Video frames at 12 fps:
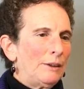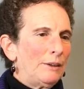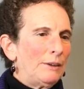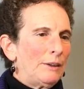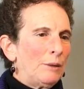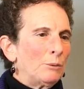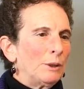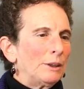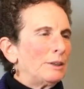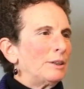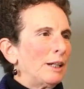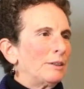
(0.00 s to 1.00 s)
really
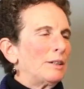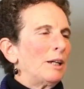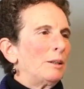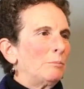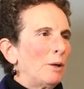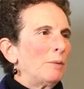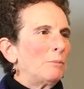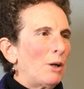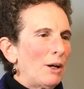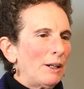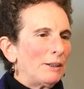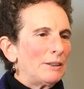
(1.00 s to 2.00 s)
stands out in my
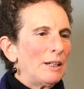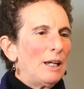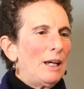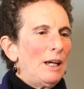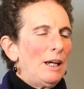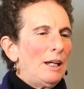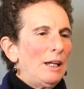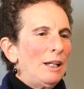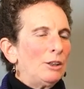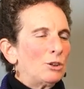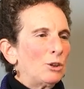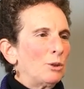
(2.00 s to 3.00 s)
mind
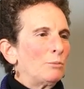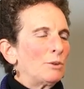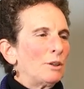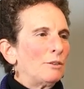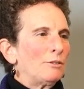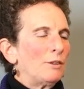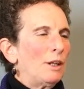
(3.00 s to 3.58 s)
in terms of